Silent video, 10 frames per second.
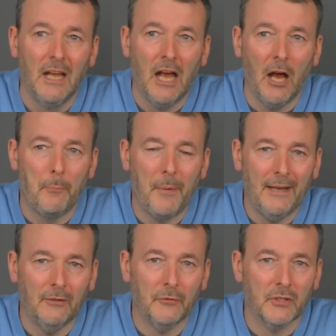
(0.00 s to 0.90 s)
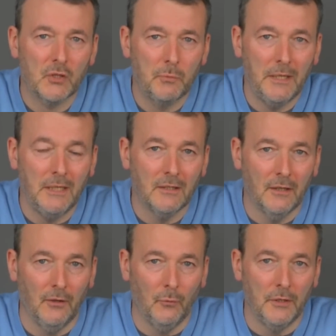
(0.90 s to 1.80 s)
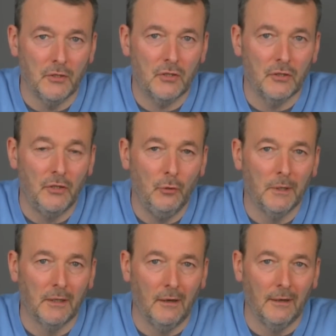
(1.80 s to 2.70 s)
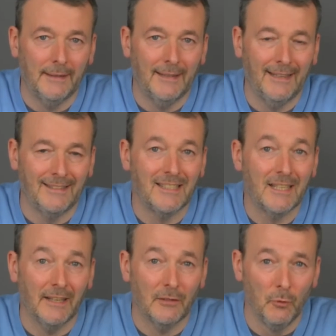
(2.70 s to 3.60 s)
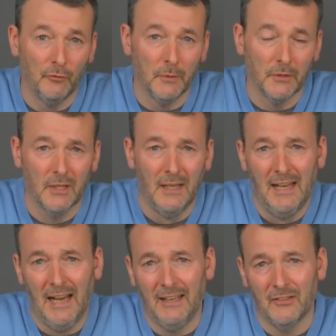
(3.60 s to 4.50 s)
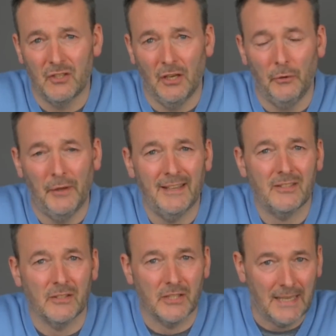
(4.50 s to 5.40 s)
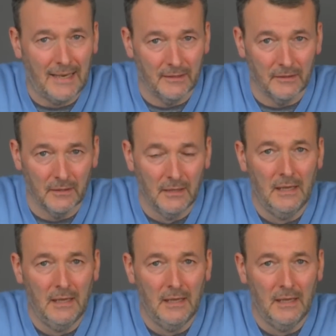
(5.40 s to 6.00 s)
about the speed at which the human eye can detect movement, and so that's the standard.